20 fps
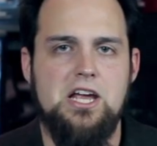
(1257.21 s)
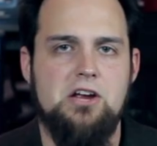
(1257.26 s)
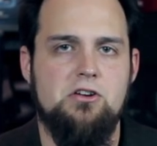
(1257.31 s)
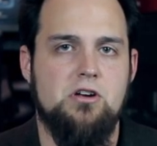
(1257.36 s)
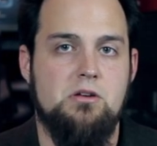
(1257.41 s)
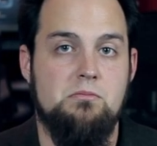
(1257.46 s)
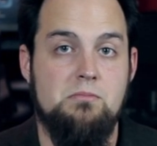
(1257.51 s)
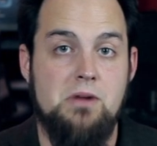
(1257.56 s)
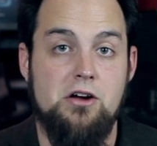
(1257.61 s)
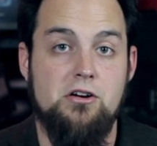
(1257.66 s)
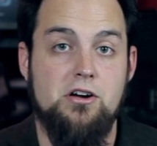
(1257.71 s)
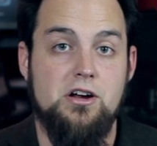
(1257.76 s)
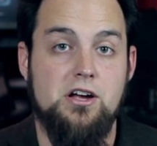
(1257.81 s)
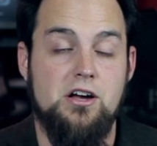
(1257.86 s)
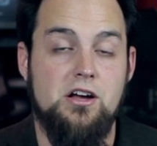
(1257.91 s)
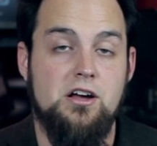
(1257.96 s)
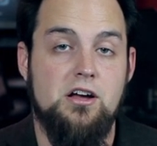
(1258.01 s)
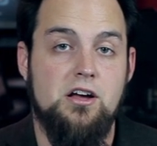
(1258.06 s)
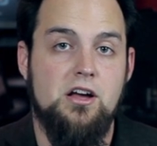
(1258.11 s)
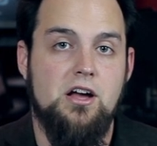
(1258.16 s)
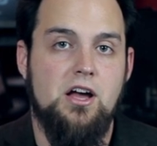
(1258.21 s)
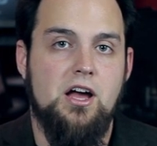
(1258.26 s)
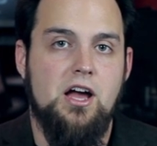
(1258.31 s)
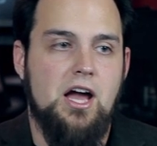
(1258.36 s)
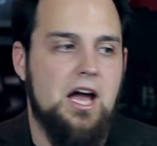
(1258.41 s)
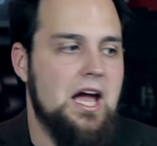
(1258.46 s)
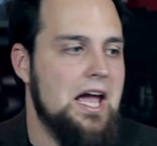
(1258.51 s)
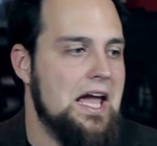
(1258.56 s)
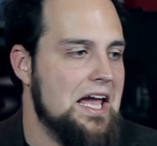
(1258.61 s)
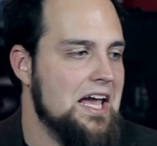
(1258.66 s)
here in America
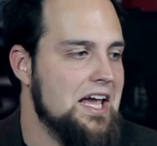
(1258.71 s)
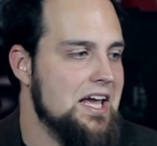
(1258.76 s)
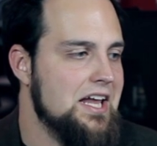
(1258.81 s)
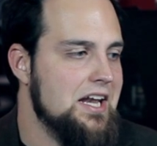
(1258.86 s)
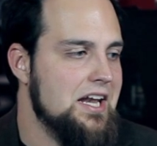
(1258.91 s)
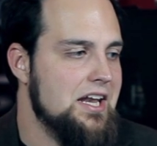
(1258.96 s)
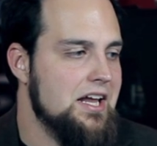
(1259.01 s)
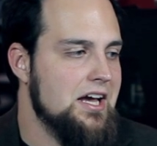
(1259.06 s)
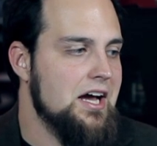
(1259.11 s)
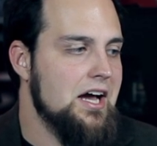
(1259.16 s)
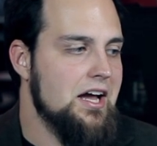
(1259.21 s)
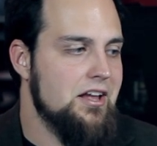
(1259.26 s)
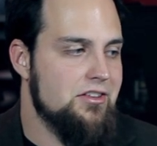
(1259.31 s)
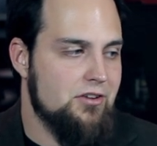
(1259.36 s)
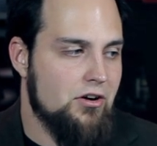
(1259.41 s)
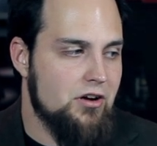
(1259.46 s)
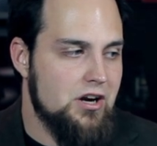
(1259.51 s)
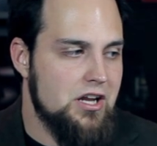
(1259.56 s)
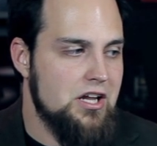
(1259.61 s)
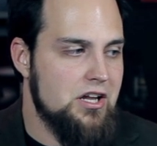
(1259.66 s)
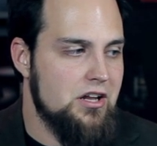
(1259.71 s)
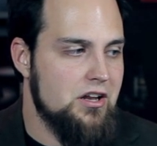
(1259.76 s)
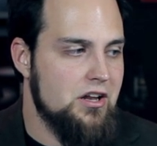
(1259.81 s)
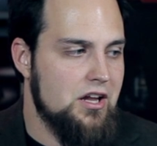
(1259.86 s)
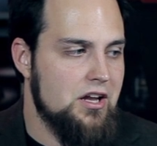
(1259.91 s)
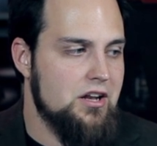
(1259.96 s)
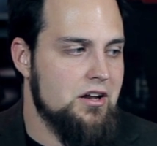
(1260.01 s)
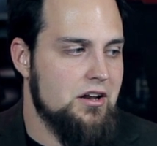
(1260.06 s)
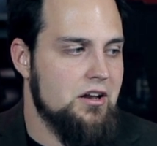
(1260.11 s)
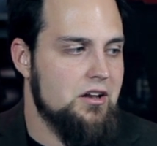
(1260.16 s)
and uh, it's already in,
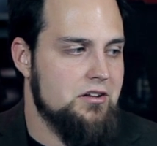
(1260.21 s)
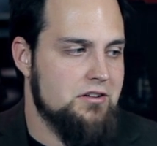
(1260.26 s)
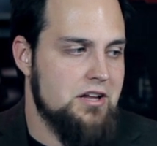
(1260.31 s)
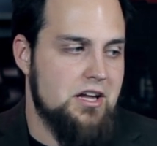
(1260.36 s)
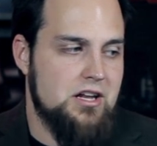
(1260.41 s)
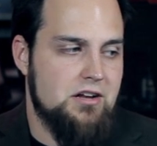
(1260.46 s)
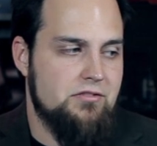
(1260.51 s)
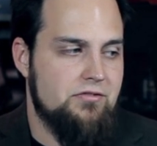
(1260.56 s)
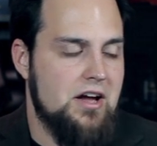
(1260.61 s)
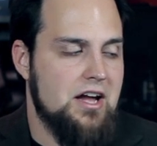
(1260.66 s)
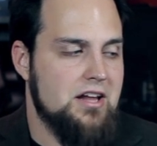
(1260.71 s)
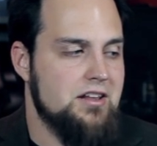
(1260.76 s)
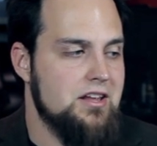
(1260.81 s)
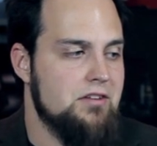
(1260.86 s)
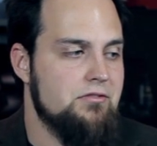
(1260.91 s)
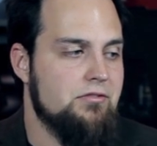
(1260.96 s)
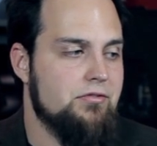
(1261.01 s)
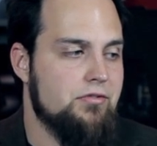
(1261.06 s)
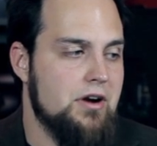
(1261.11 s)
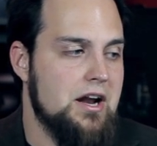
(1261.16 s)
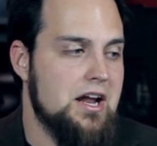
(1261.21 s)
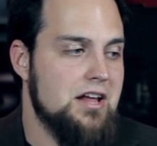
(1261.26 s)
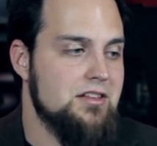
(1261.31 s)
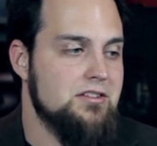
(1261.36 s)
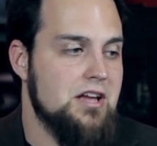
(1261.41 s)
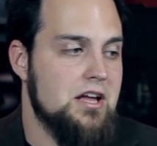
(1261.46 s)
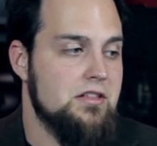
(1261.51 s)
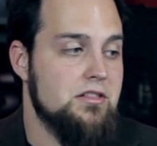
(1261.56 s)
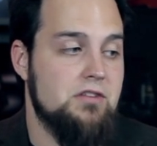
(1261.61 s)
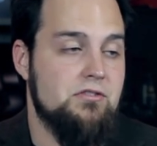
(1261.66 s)
in taken effect in
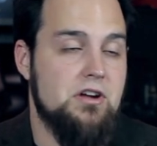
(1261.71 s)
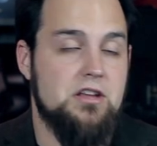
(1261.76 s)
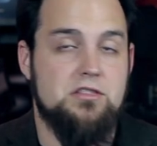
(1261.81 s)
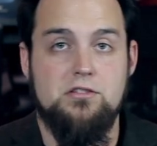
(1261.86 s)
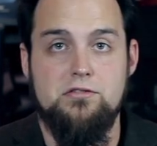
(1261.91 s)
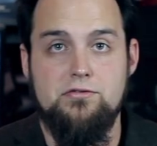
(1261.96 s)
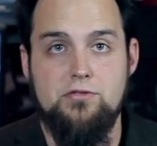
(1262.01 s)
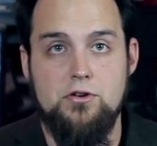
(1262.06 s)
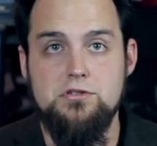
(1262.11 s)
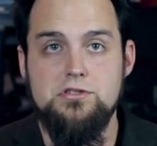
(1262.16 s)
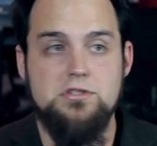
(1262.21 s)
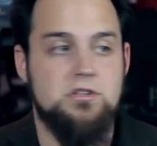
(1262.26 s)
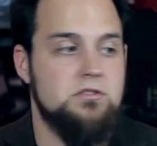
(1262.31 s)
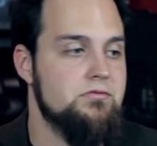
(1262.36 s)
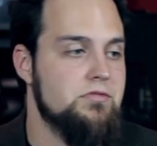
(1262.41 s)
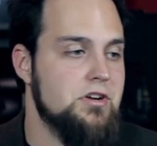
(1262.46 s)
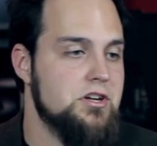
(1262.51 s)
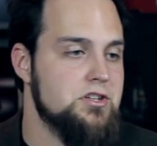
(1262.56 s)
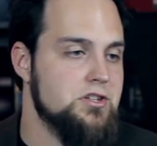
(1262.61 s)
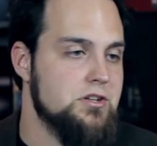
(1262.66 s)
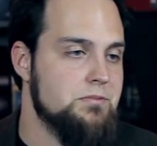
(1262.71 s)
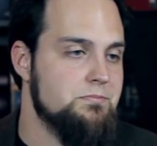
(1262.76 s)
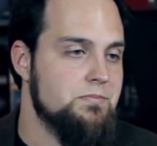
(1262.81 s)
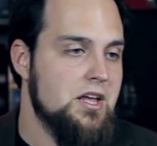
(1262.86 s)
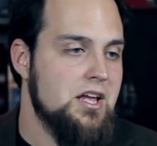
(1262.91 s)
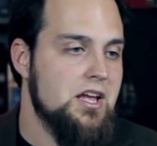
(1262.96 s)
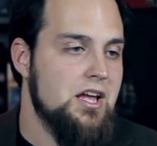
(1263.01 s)
France, and they've got their first conviction.